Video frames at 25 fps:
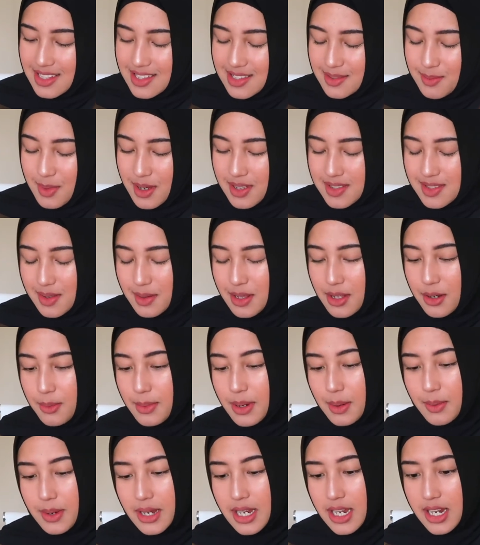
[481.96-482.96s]
this smells a little
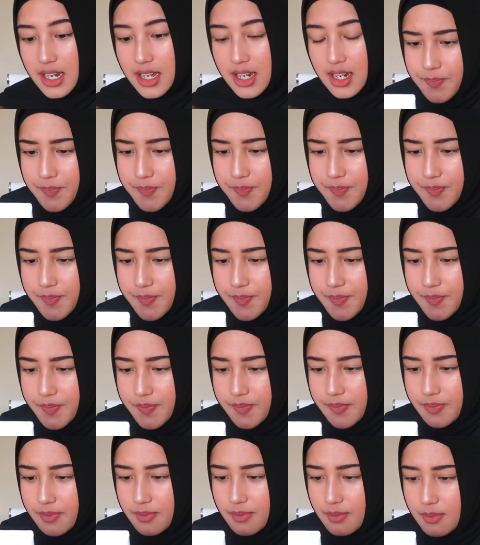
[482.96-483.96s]
bit weird,
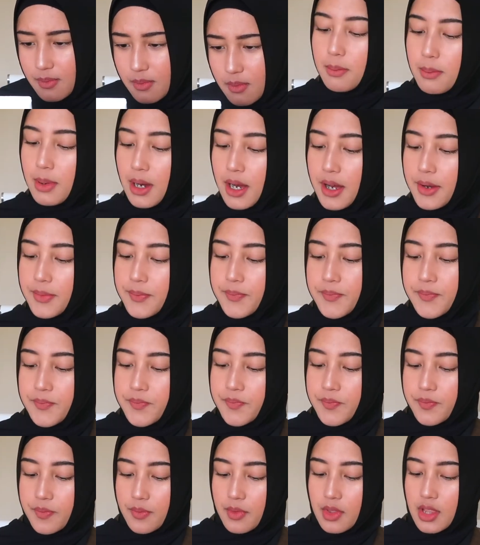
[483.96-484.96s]
but
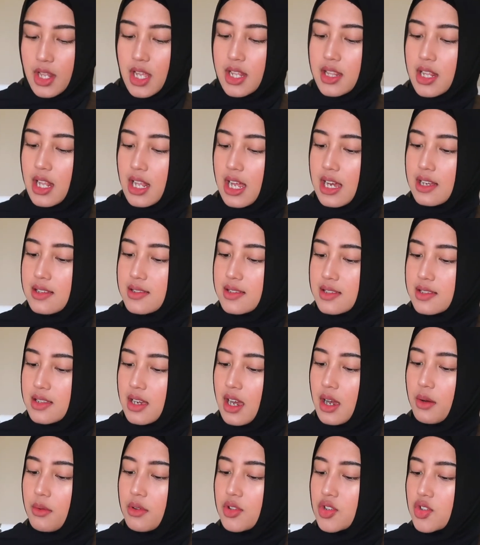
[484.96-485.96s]
nonetheless
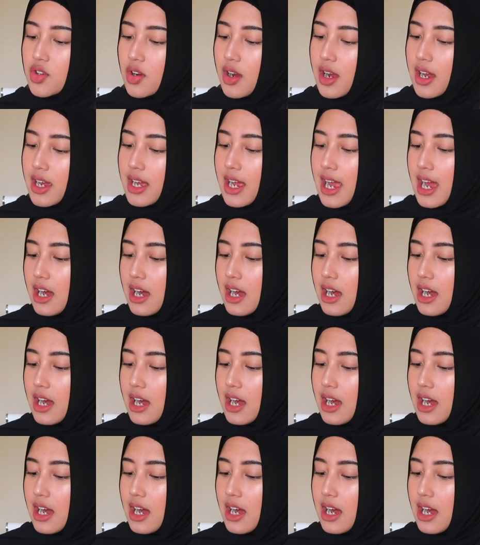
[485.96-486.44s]
I will try it